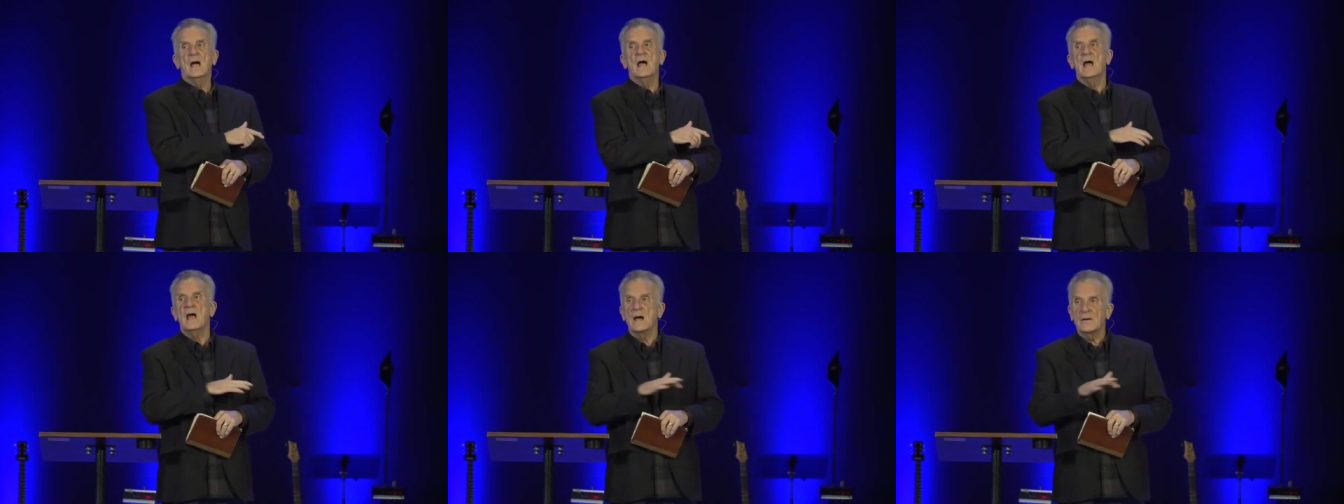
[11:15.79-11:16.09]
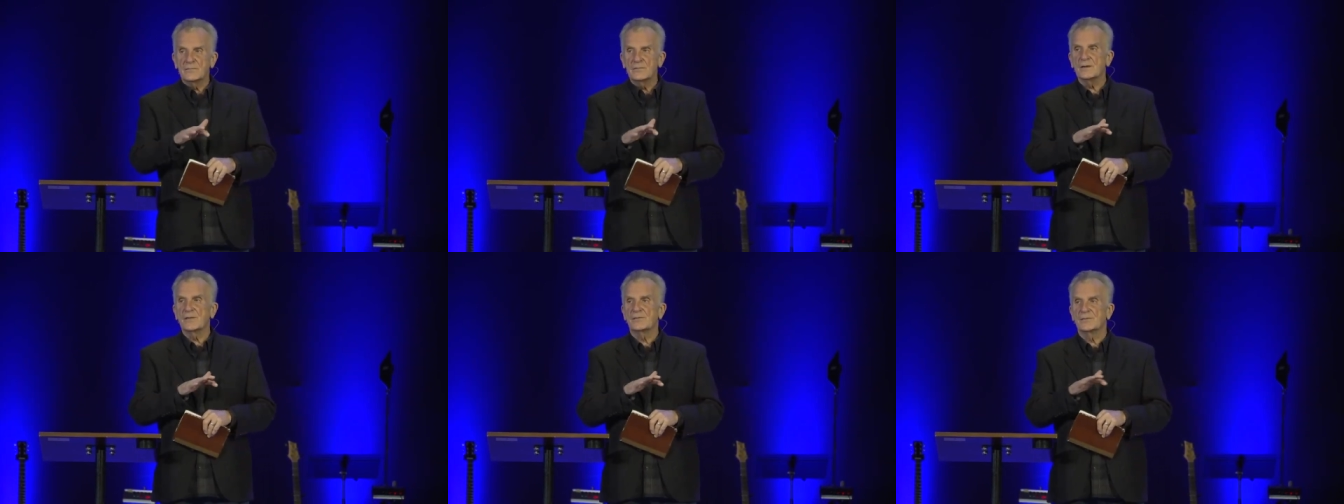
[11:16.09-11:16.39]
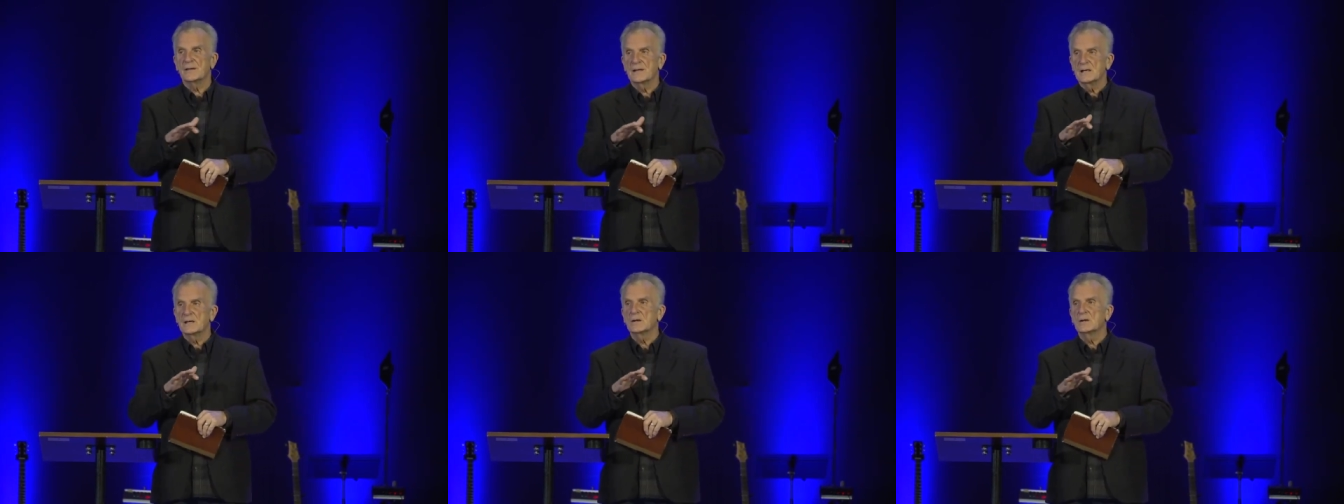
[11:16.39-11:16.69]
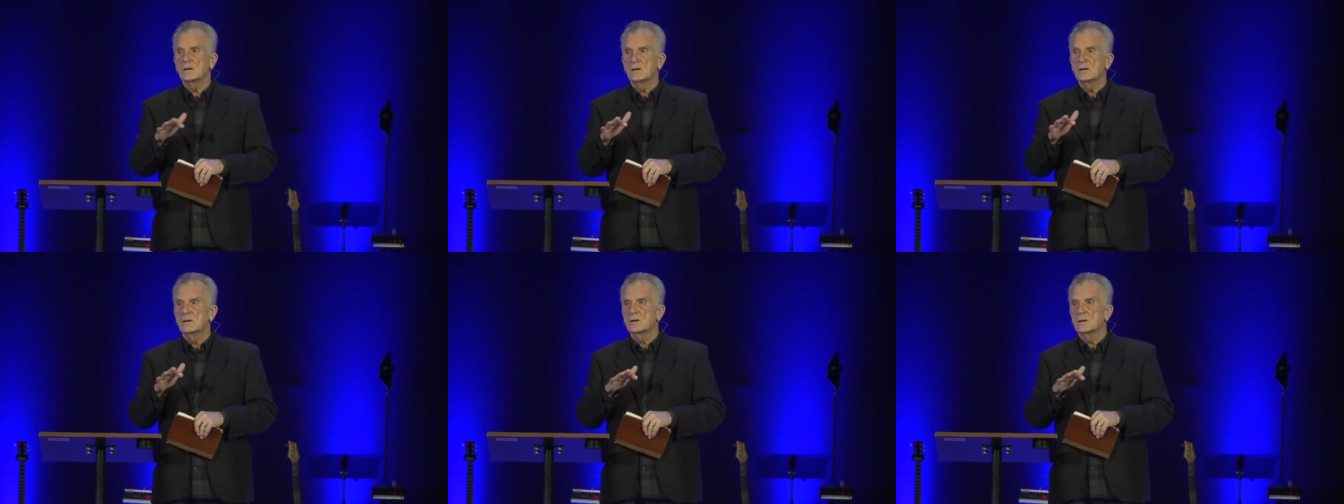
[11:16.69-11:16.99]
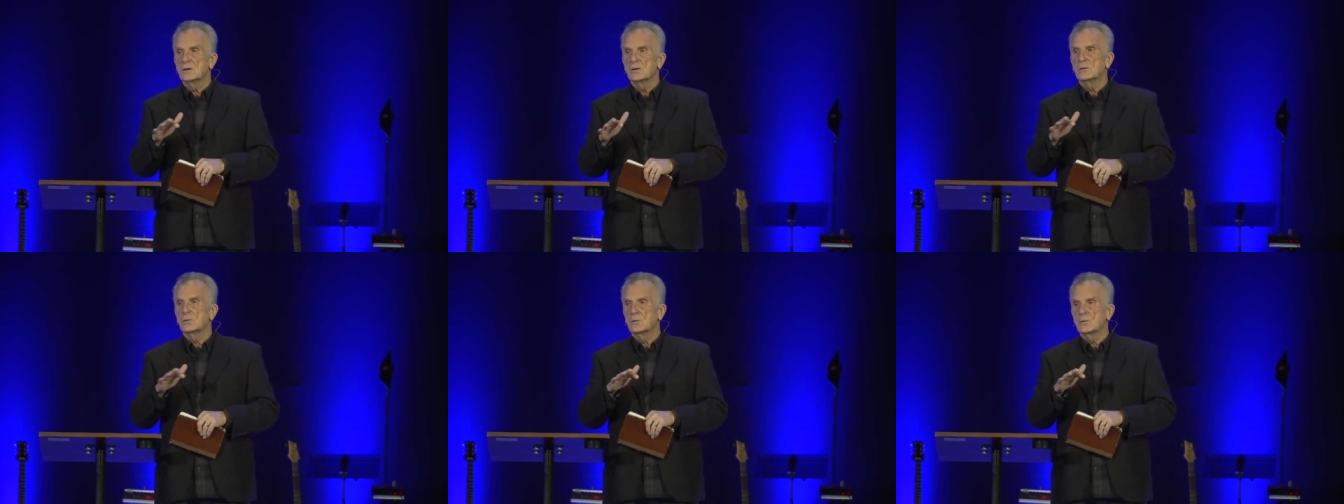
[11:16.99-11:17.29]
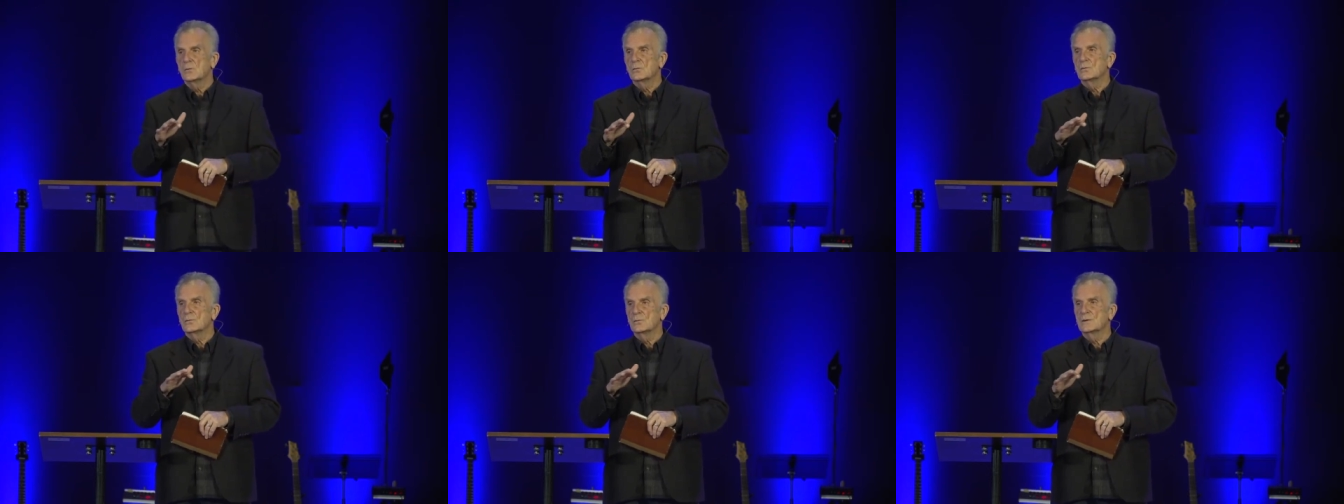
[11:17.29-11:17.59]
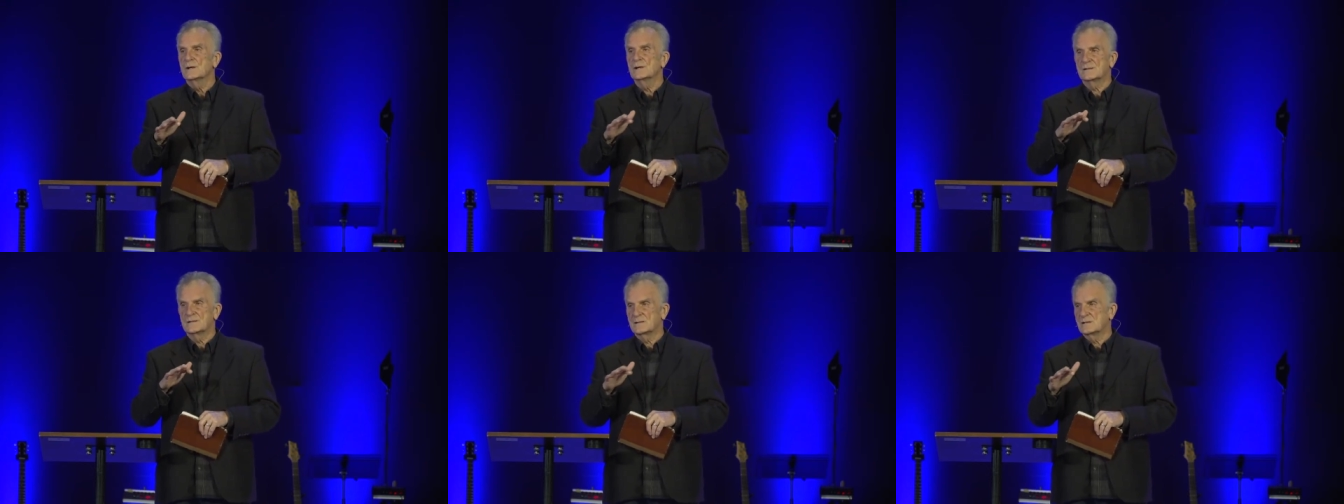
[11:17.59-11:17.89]
everything,
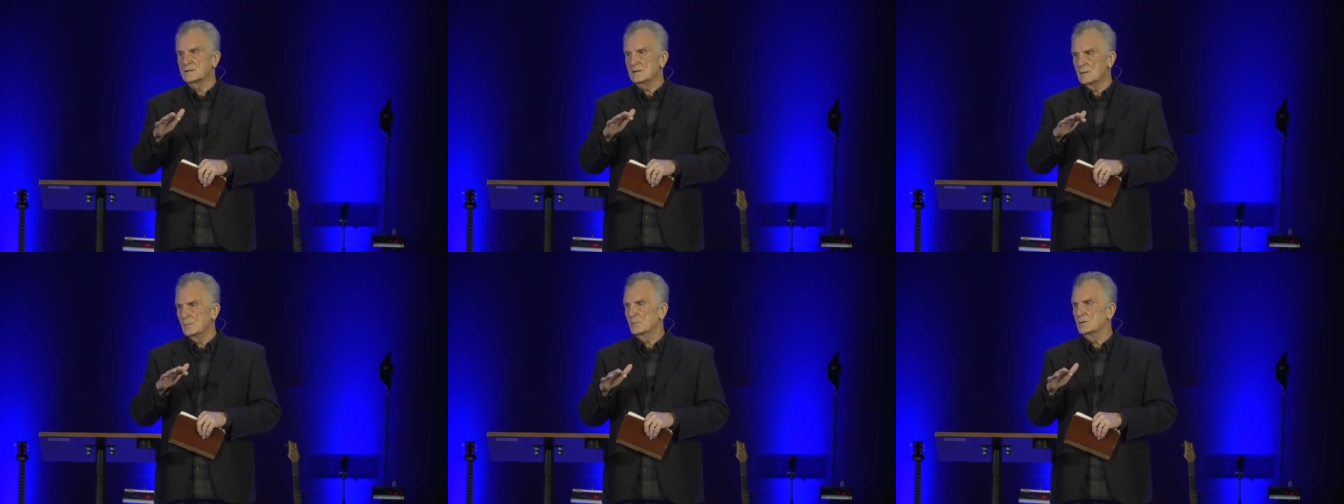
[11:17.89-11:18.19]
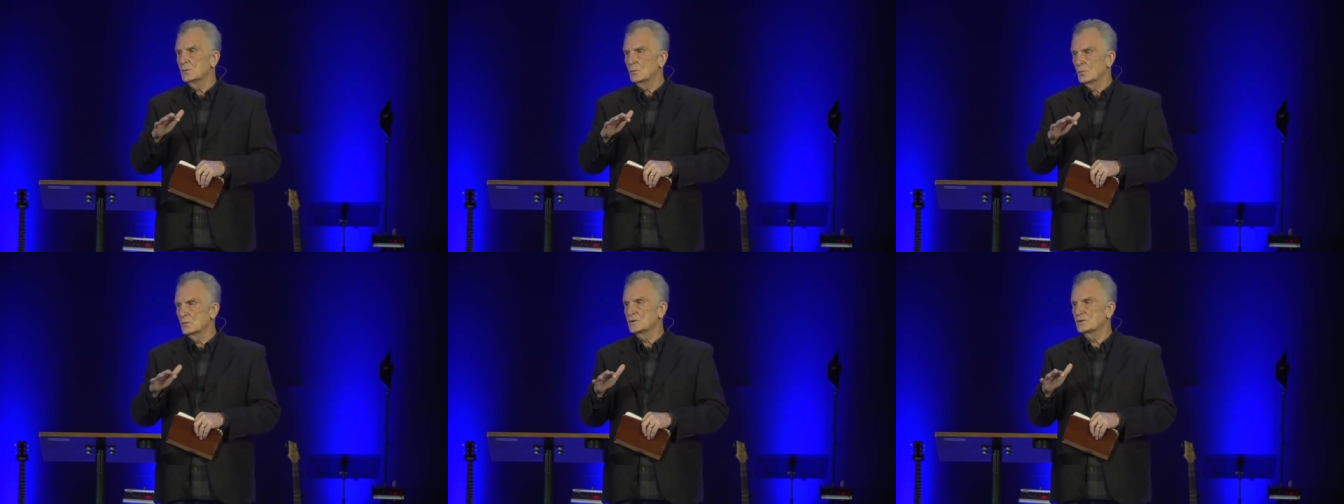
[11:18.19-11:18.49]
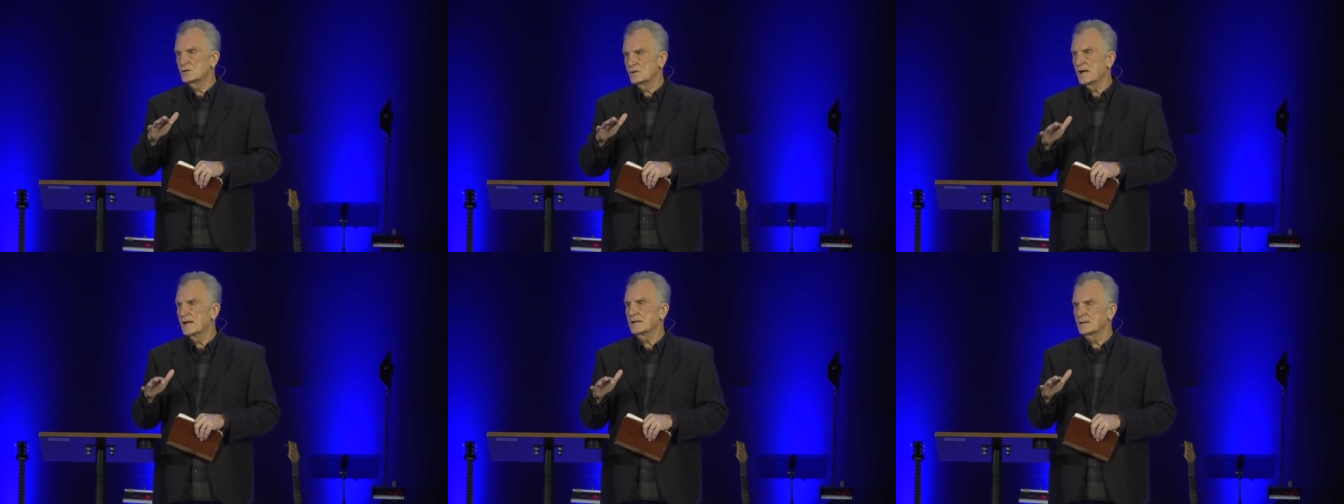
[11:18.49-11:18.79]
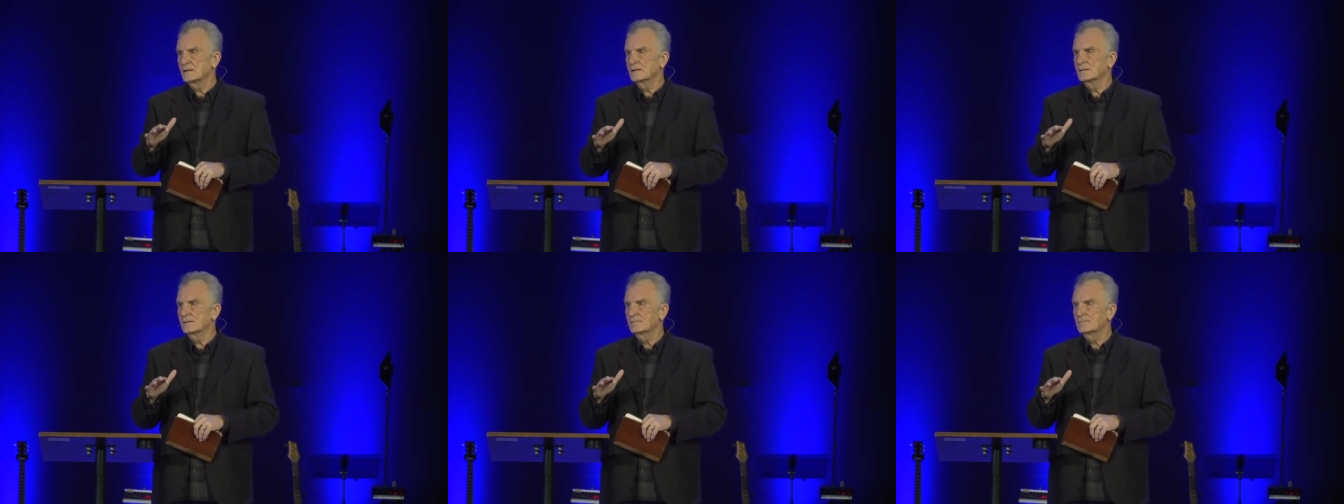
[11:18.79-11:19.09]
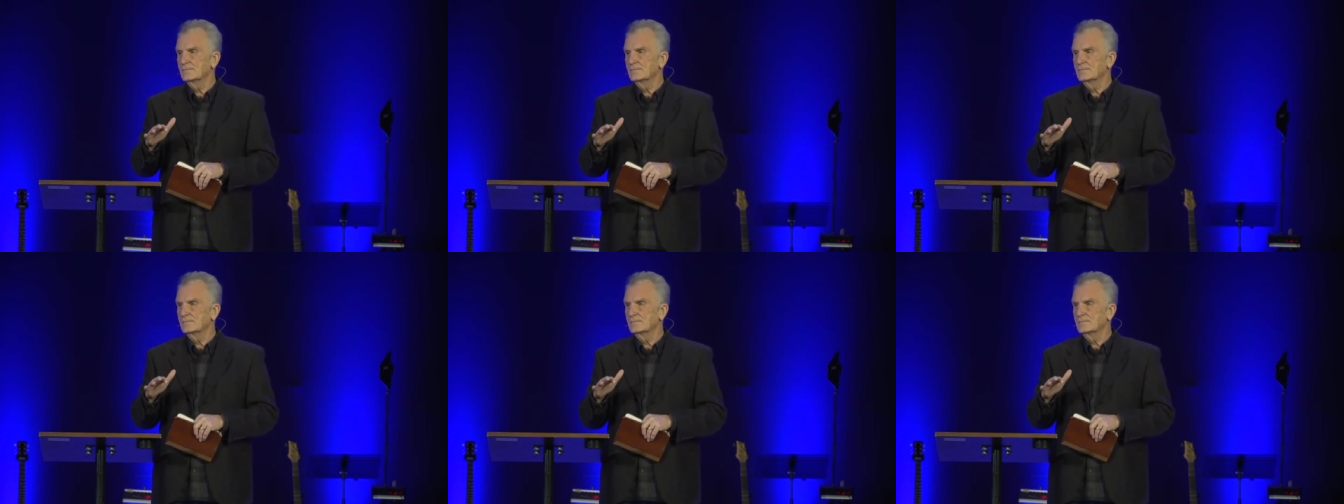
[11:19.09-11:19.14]
it seemed, was shaken.